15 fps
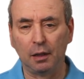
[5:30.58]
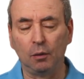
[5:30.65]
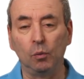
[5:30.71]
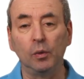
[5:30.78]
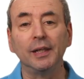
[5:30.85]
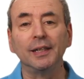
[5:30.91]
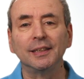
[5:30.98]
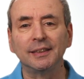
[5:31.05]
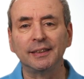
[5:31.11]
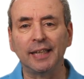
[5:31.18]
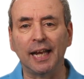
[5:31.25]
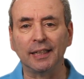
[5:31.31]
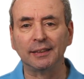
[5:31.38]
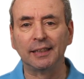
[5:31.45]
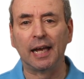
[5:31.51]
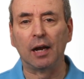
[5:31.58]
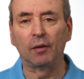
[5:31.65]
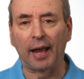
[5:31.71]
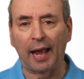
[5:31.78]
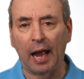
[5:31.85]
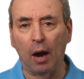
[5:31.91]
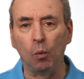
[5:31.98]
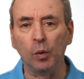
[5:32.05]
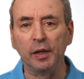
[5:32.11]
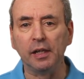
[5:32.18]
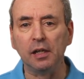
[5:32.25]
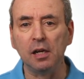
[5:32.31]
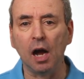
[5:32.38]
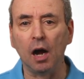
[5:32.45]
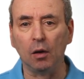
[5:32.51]
which sets out how we
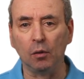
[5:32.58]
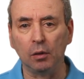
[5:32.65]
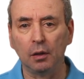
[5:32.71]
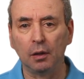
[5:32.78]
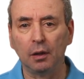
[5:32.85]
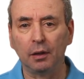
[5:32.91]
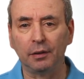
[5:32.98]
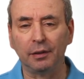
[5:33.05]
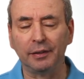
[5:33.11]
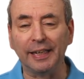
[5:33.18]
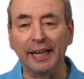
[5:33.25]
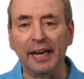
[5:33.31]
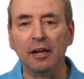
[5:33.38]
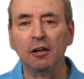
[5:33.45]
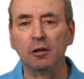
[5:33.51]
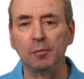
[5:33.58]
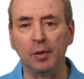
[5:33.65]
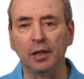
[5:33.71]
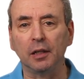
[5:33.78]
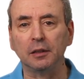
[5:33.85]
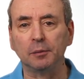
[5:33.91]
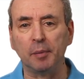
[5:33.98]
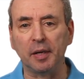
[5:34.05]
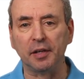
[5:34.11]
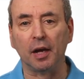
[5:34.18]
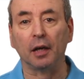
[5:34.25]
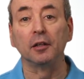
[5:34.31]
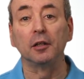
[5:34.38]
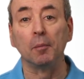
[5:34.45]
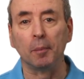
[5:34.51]
know that the increment has been
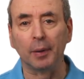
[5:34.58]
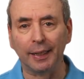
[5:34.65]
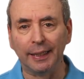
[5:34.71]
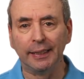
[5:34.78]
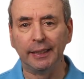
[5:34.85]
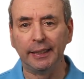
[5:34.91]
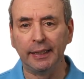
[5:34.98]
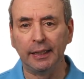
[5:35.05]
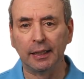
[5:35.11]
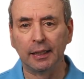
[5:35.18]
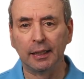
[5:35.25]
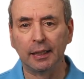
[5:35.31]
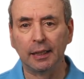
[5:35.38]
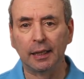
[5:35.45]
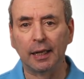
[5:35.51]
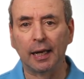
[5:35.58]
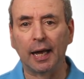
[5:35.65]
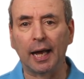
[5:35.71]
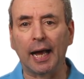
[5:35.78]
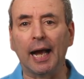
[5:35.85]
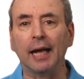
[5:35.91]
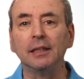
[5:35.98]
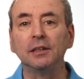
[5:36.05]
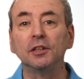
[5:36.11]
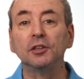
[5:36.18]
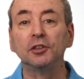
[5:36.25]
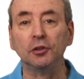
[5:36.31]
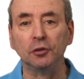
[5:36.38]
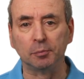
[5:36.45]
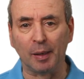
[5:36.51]
done completely and
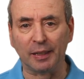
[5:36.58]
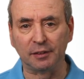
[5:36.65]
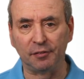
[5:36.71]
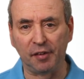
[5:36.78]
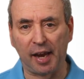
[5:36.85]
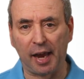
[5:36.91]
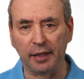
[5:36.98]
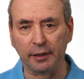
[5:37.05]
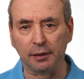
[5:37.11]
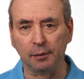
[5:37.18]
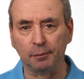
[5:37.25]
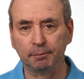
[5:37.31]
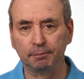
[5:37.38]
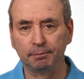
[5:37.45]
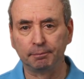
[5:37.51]
to specification.